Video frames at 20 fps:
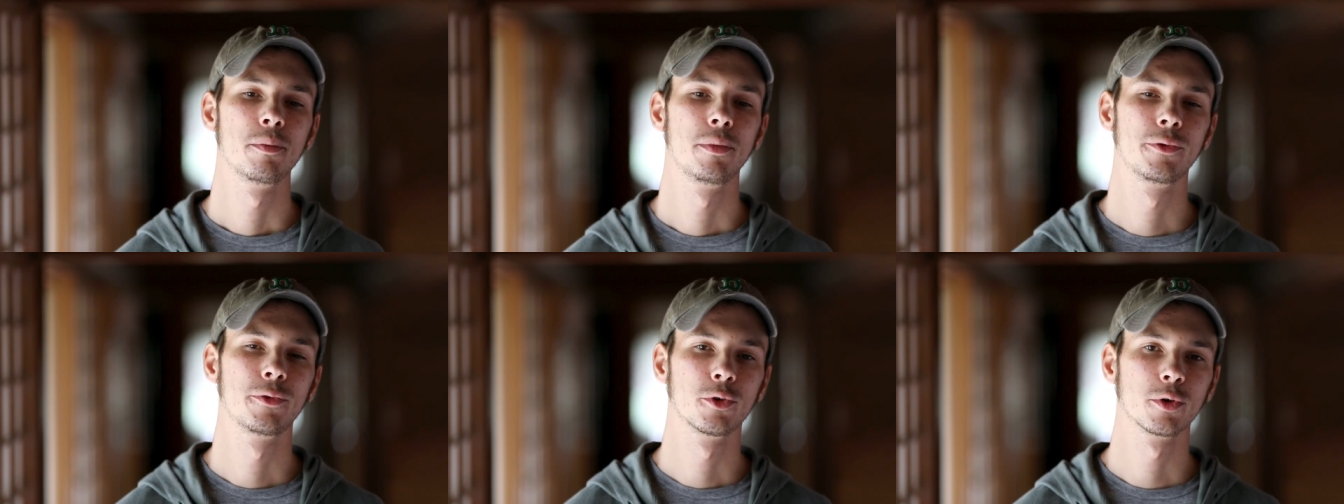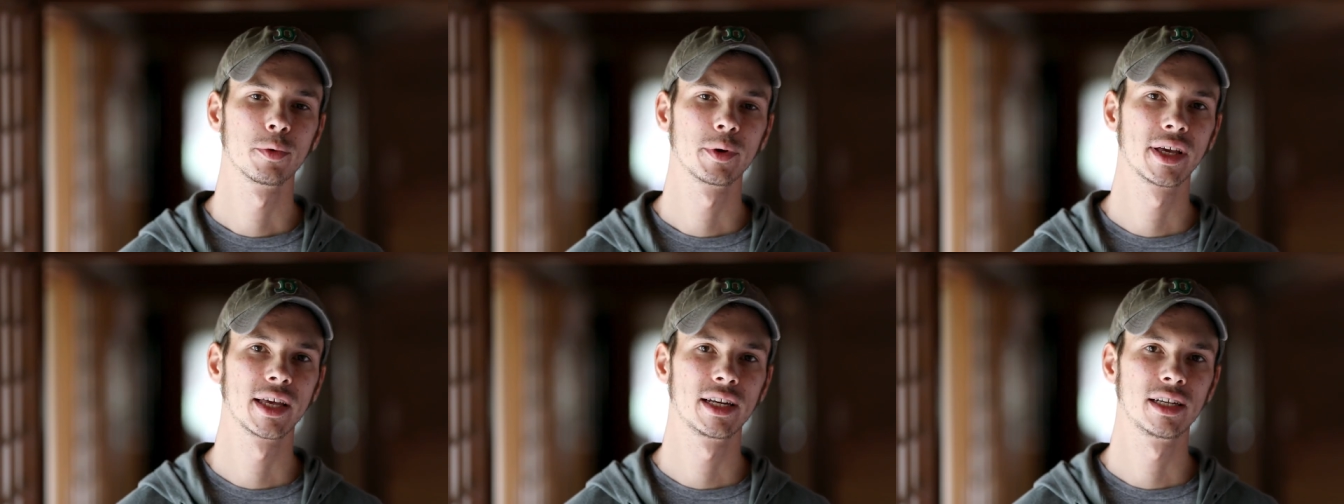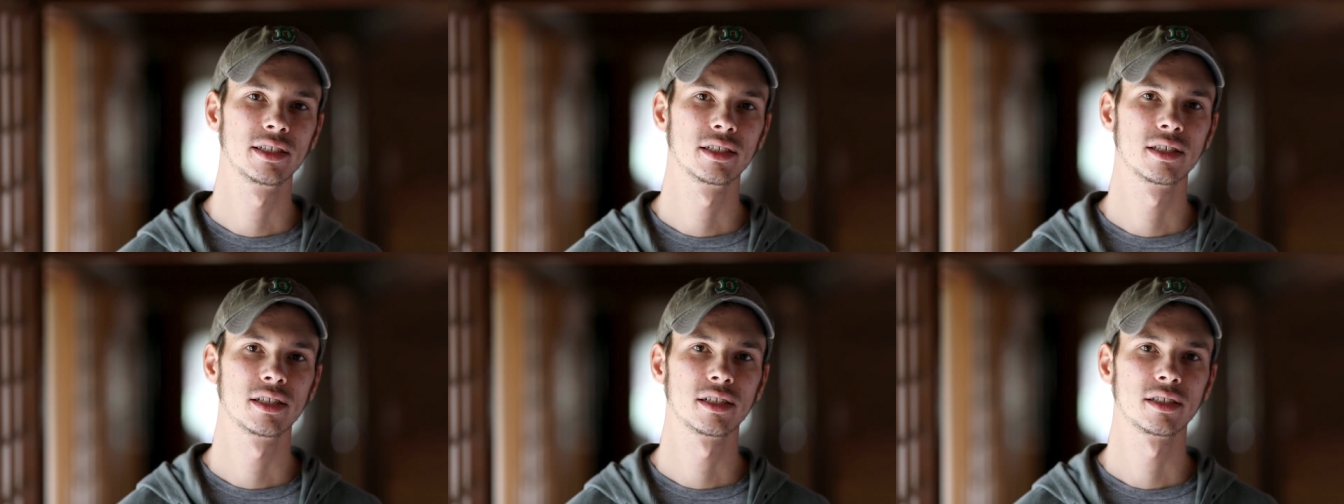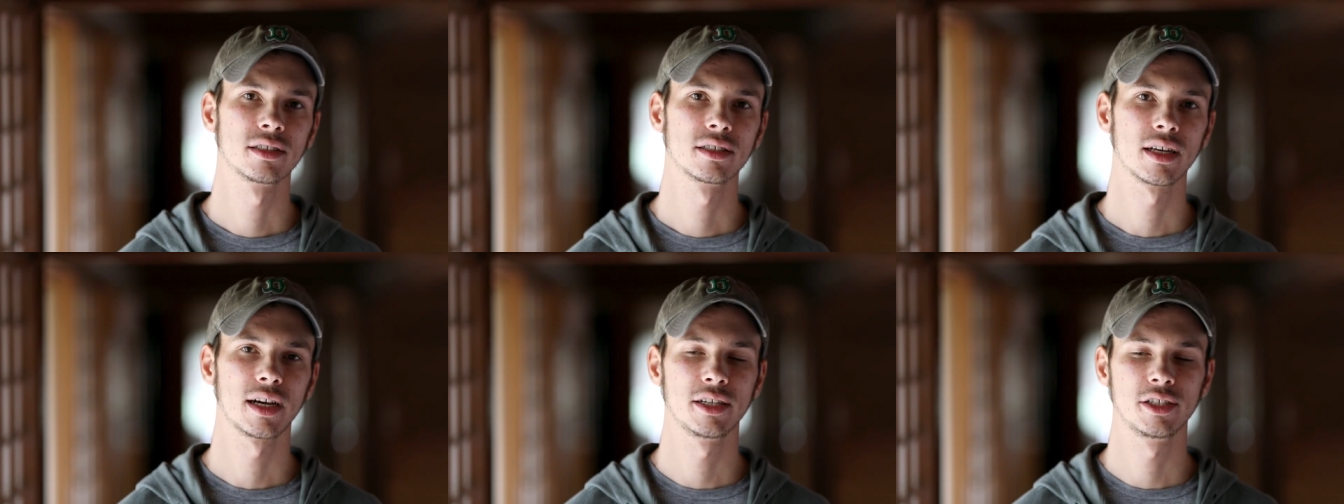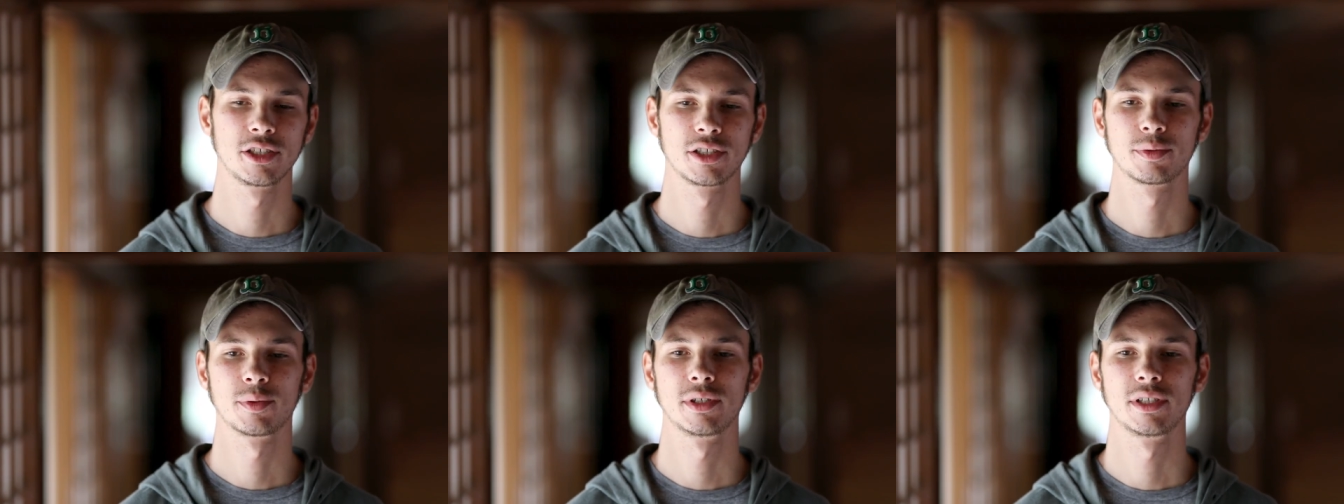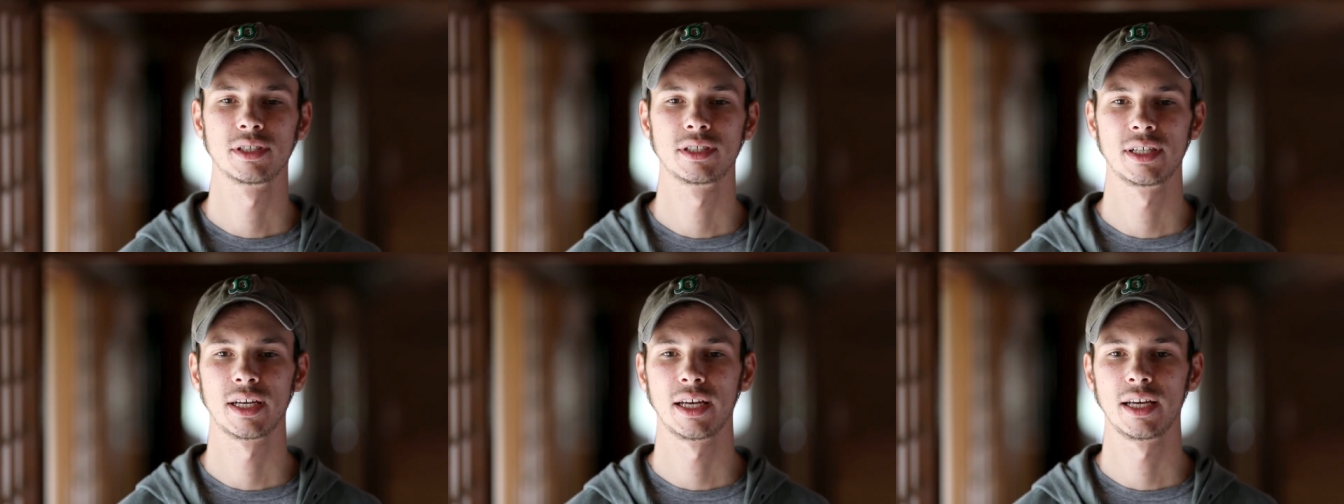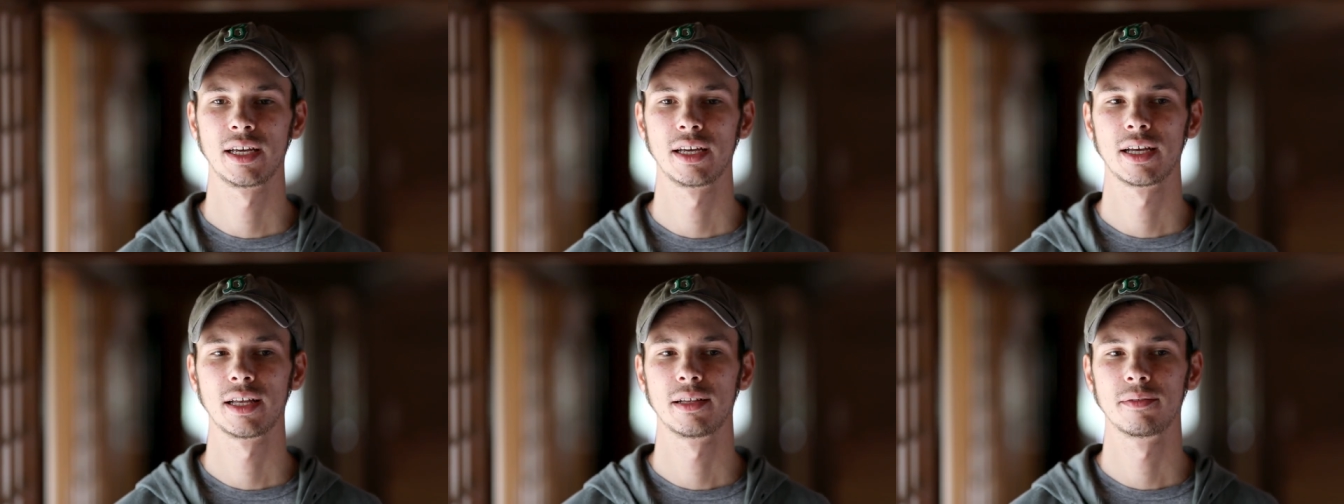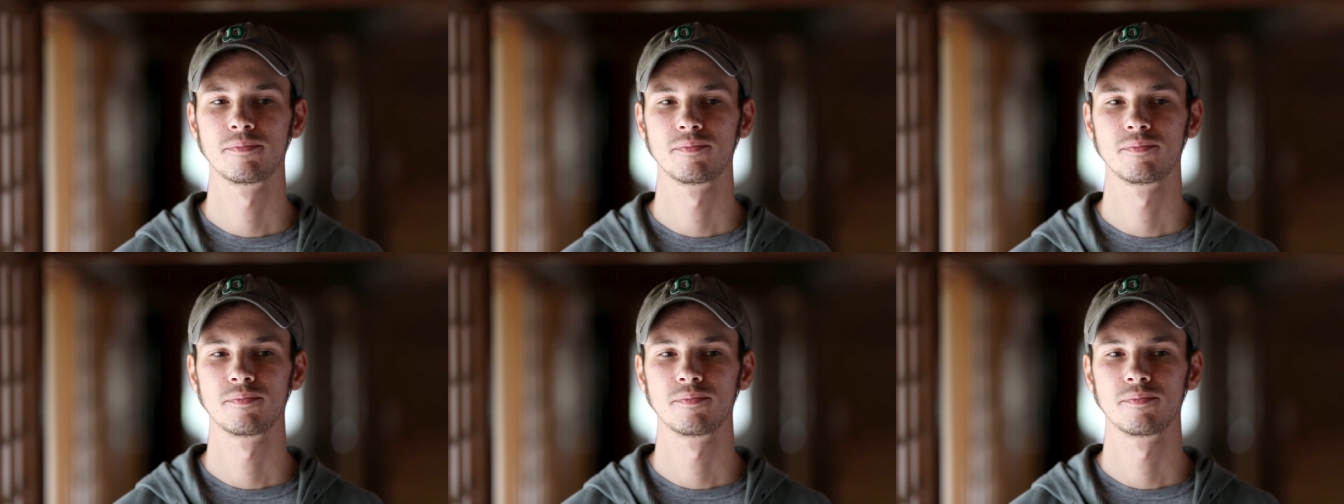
Before we get into this, I just want to say